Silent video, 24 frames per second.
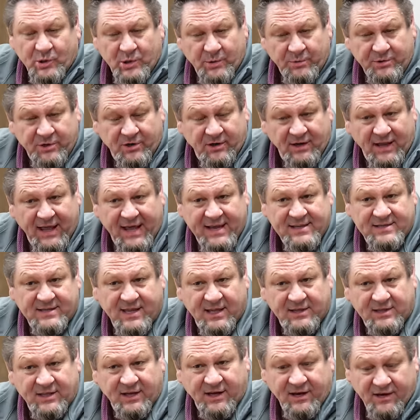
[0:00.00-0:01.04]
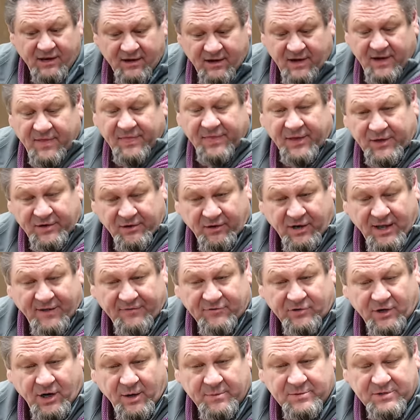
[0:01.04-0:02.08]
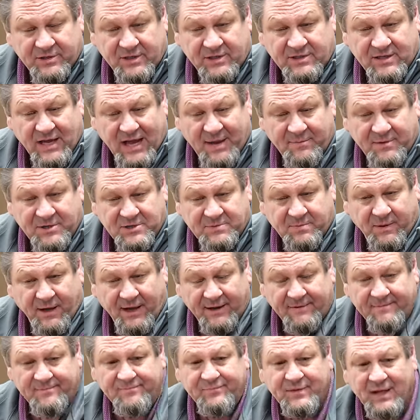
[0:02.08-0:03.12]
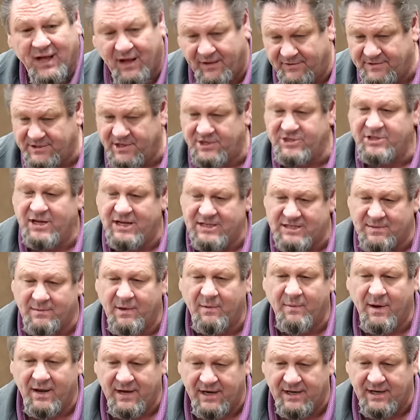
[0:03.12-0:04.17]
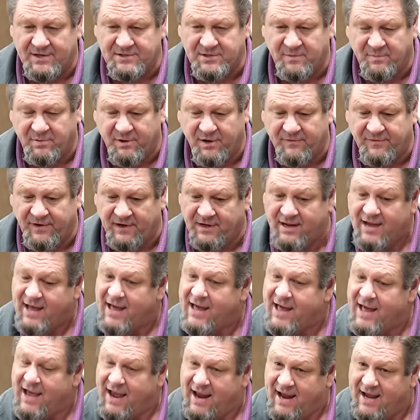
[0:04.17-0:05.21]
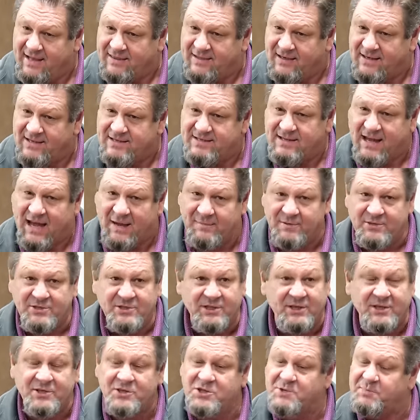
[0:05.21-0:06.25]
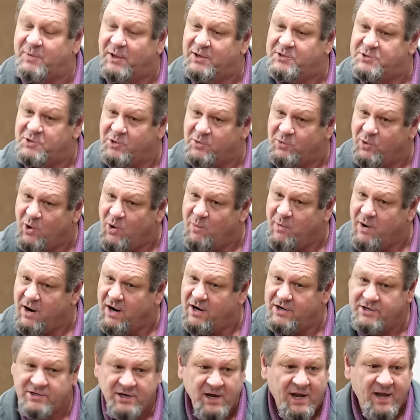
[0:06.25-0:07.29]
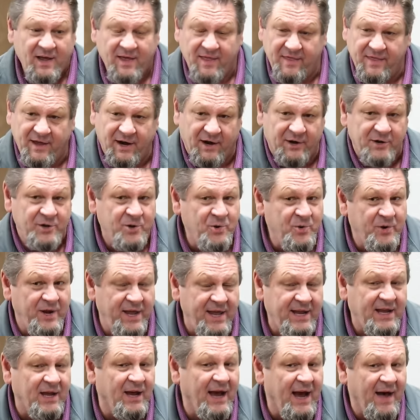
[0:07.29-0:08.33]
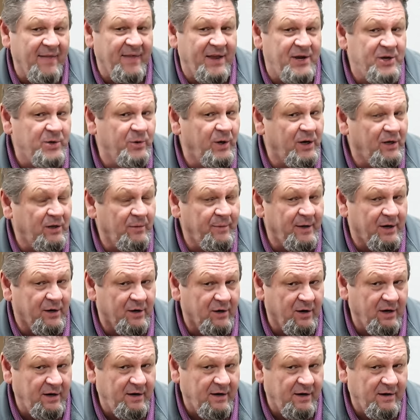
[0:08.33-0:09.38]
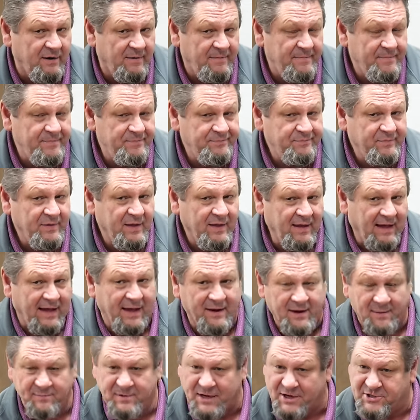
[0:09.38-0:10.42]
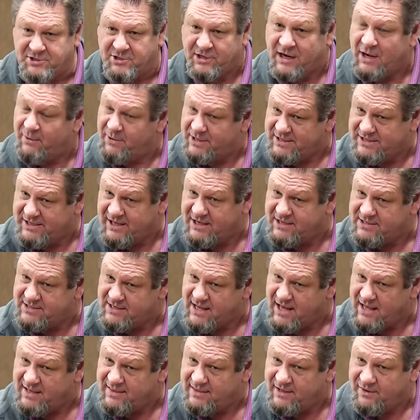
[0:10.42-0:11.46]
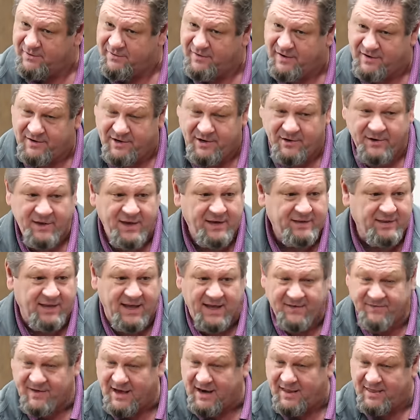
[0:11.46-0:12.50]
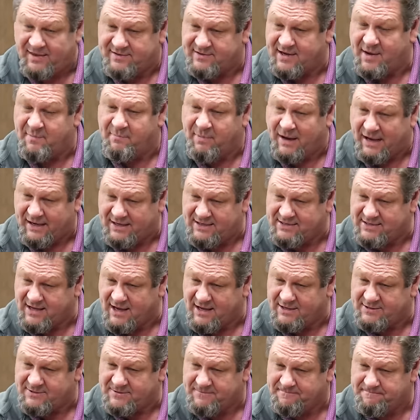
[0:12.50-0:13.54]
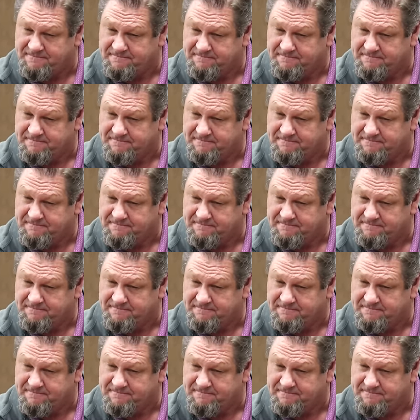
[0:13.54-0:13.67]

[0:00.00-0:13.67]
then when your legs get there, then your left arm's in the timing spot. Mm-hmm. Obviously, Jason Belmonte does it perfect. Mm-hmm. Anthony Simonson, Spencer Robarge, they're unique in how they do it a little bit earlier. I'm not sure I would teach that. They're very unique. They have kind of the same body size.